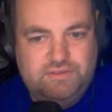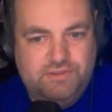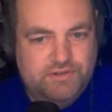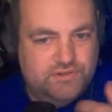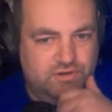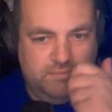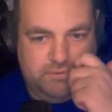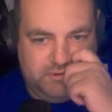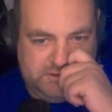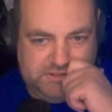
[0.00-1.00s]
the story
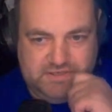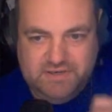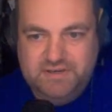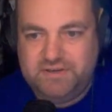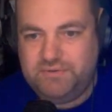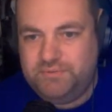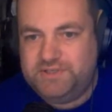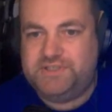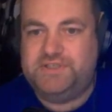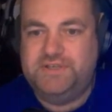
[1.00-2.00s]
portion,
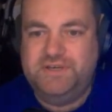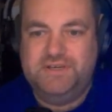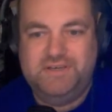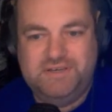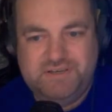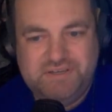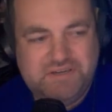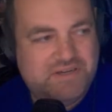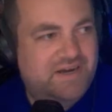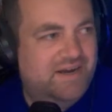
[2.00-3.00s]
which
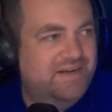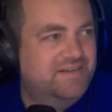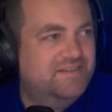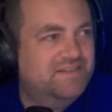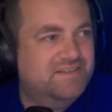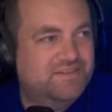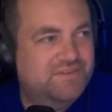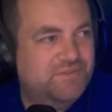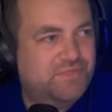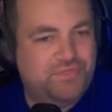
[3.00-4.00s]
kind of
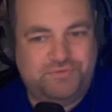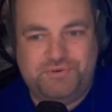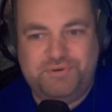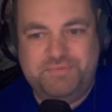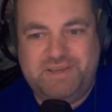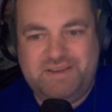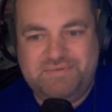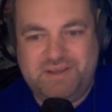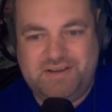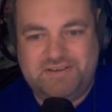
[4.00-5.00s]
threw me, I'm
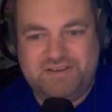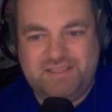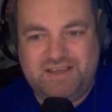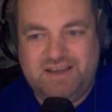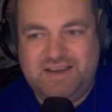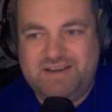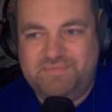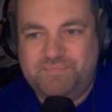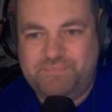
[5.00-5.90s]
not gonna lie.